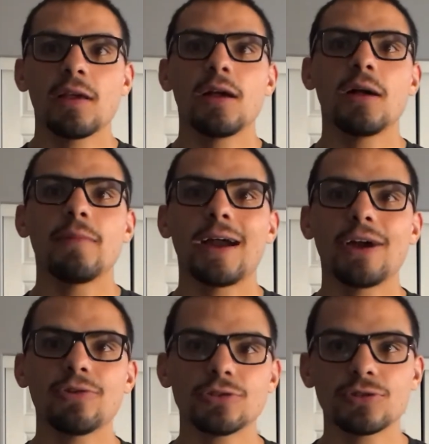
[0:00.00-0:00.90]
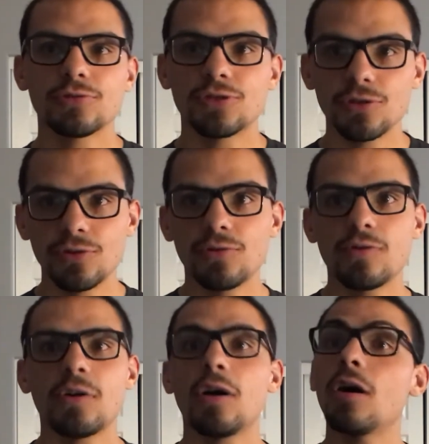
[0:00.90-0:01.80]
I also
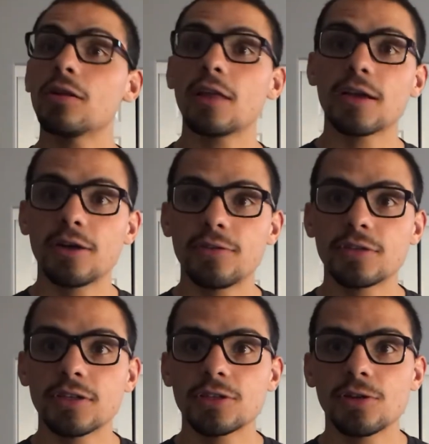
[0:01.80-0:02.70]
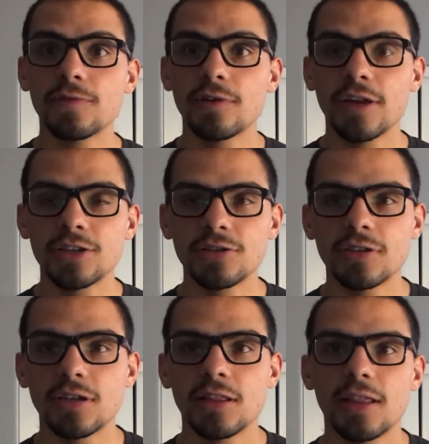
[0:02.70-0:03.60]
do online coaching, so if you're
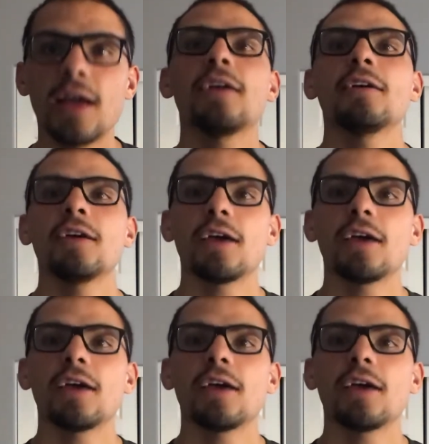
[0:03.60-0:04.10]
interested in that